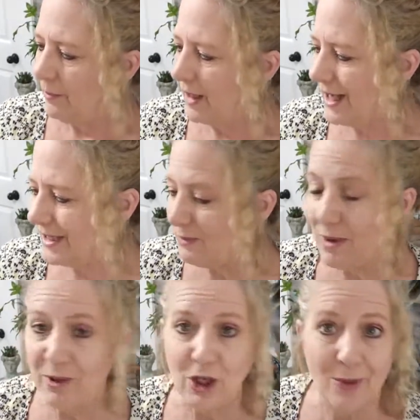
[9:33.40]
I guess
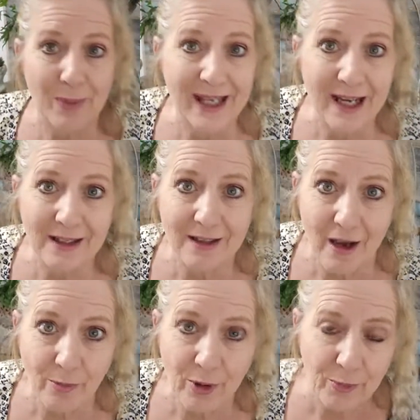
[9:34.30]
maybe it could be a
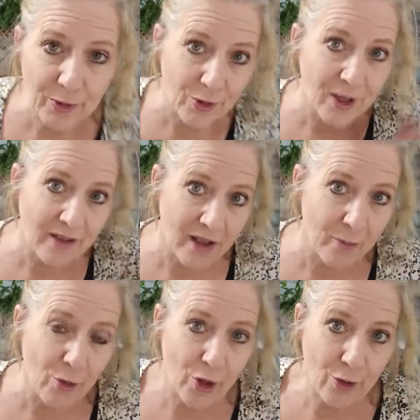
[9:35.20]
light purple and
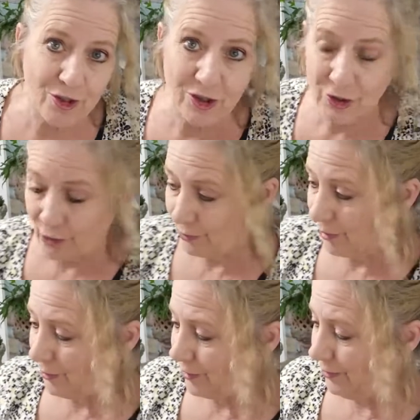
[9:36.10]
that Bordeaux is a dark
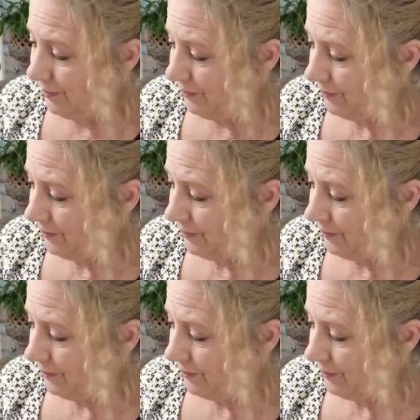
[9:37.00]
purple.